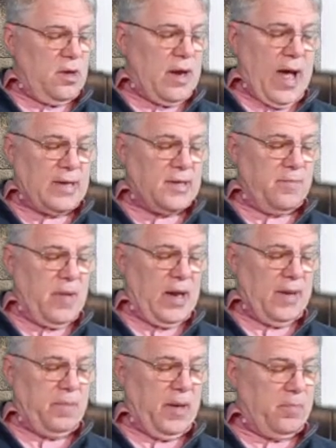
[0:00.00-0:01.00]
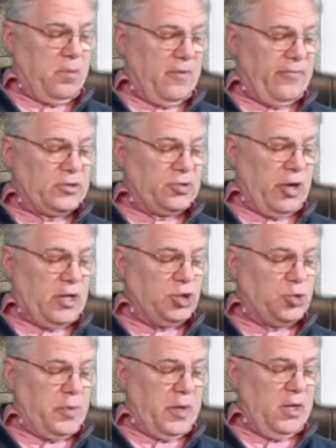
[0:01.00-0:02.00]
Not to many people of a
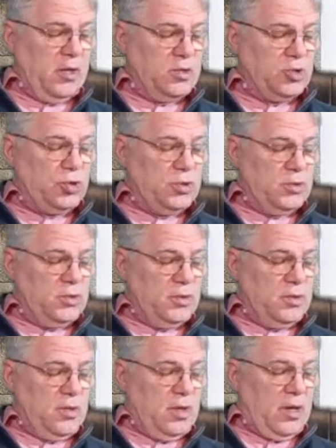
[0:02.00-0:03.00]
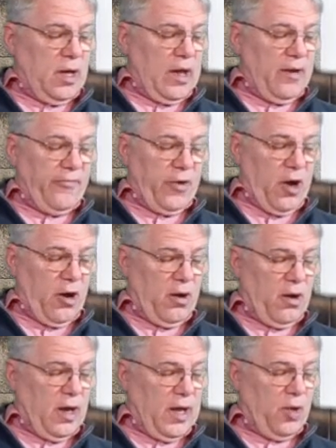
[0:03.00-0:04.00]
strange speech and of an
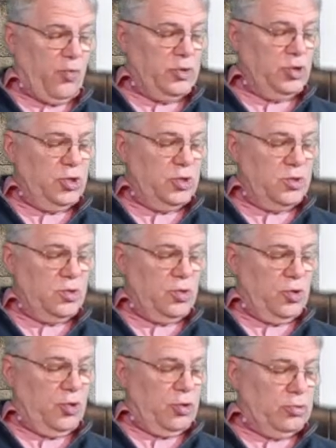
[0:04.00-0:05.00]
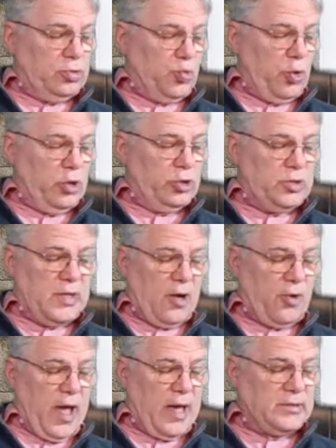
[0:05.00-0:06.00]
hard language, whose words
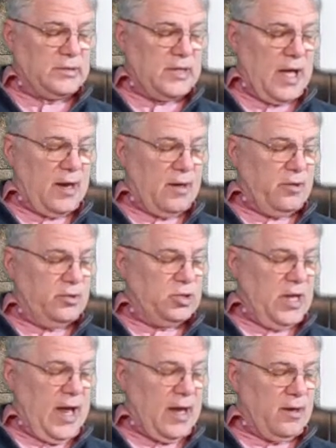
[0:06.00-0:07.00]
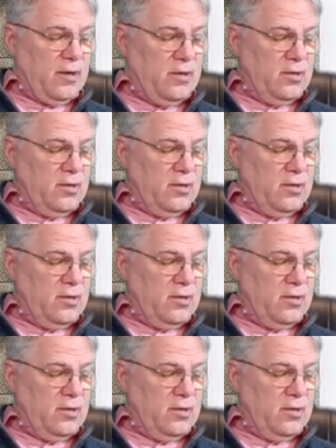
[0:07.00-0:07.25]
thou canst not understand.